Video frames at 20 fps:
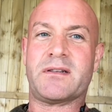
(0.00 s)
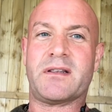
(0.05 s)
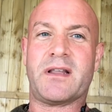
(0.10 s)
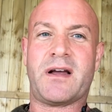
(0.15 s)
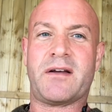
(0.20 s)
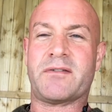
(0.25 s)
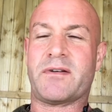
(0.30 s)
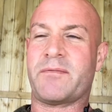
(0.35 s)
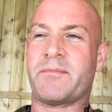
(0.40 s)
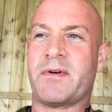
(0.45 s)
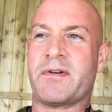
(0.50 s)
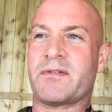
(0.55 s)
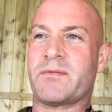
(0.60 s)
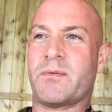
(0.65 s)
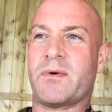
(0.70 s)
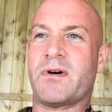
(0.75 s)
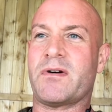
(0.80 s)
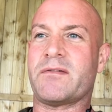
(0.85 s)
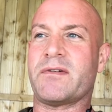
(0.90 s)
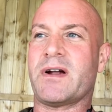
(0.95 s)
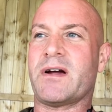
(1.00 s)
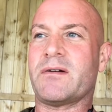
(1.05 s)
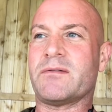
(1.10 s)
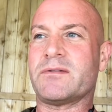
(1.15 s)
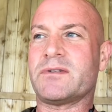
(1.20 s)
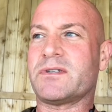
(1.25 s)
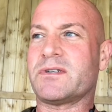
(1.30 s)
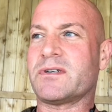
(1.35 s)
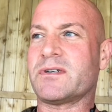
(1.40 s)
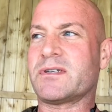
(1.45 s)
I've had to walk around
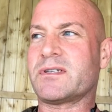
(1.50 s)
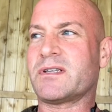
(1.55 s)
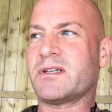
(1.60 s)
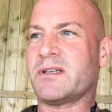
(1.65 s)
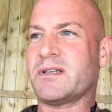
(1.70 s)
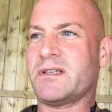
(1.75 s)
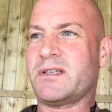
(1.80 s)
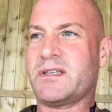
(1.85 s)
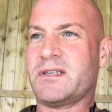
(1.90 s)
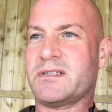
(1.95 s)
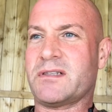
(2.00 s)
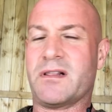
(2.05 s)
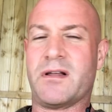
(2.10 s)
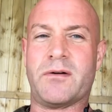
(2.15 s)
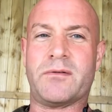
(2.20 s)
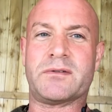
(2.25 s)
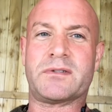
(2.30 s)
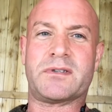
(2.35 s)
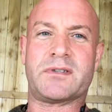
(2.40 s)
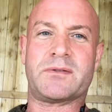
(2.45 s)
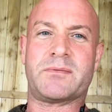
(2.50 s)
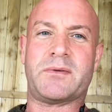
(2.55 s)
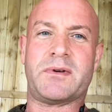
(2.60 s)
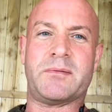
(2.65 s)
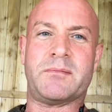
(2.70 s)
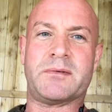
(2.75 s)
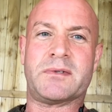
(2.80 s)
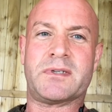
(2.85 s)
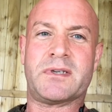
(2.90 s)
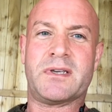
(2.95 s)
just, and there's loads of
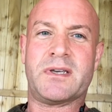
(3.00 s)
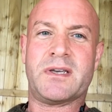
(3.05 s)
swims.